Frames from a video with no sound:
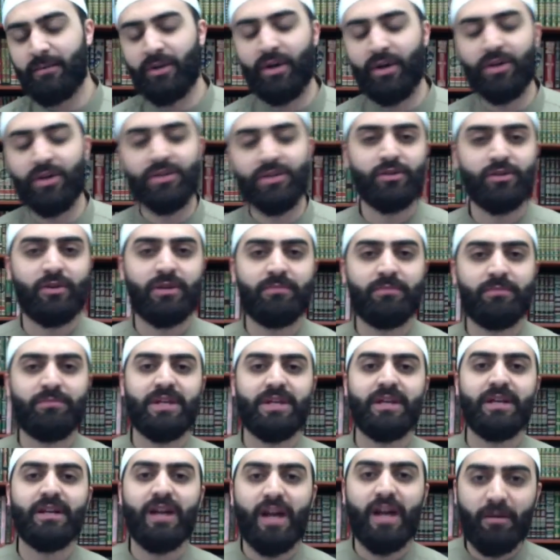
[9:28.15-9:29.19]
and also it
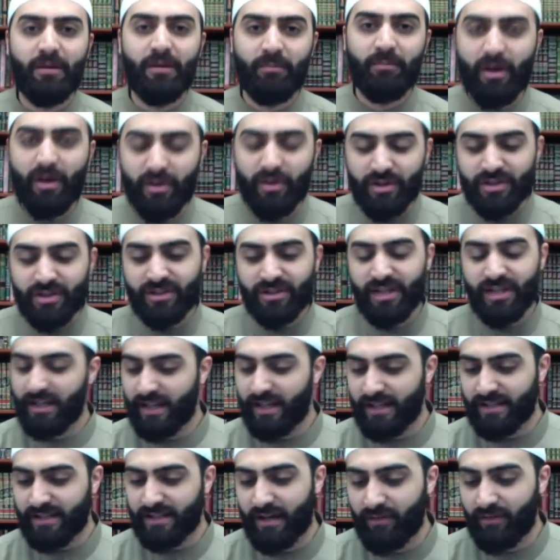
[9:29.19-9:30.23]
being Mother's Day,
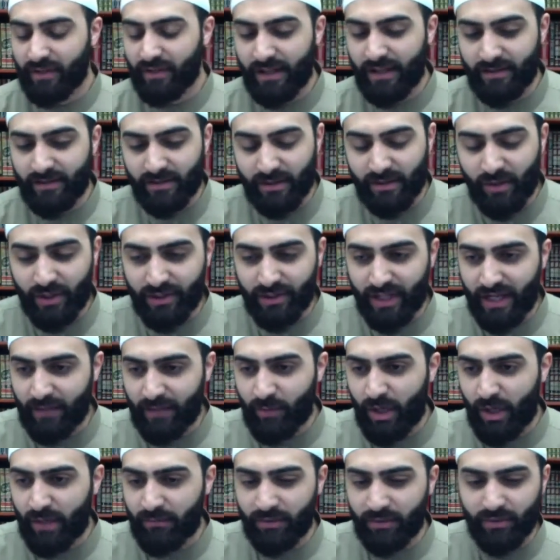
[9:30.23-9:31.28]
let's have a loud salawat ala
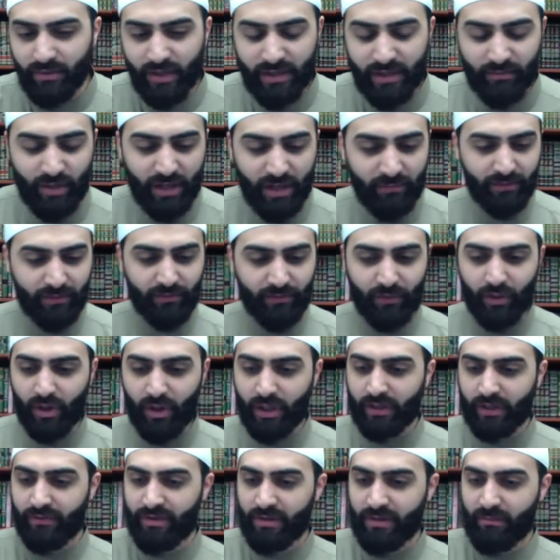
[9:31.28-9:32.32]
Muhammad wa ala Muhammad for all
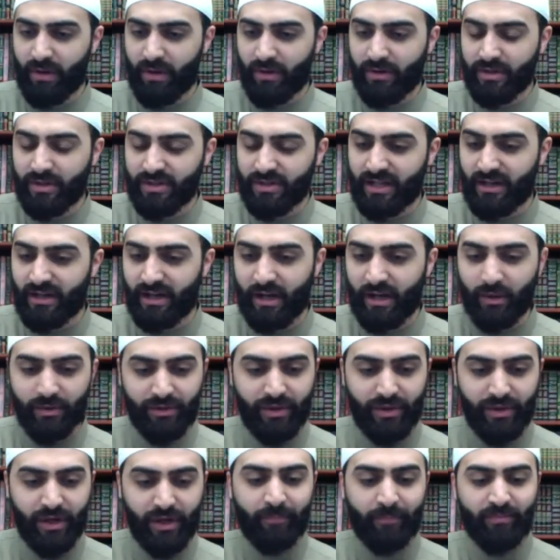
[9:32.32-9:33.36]
of the mothers that are out
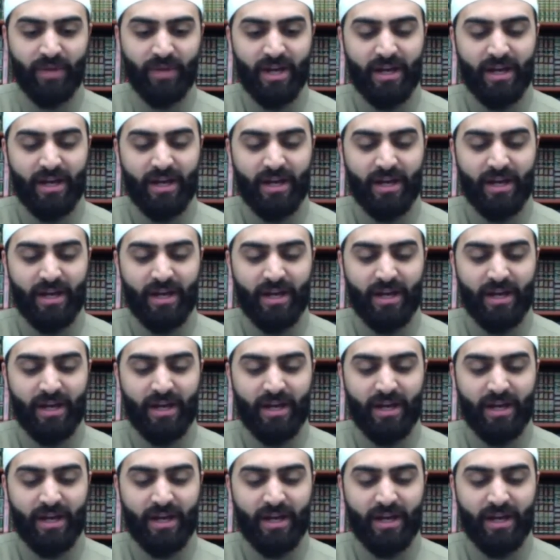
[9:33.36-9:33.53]
there.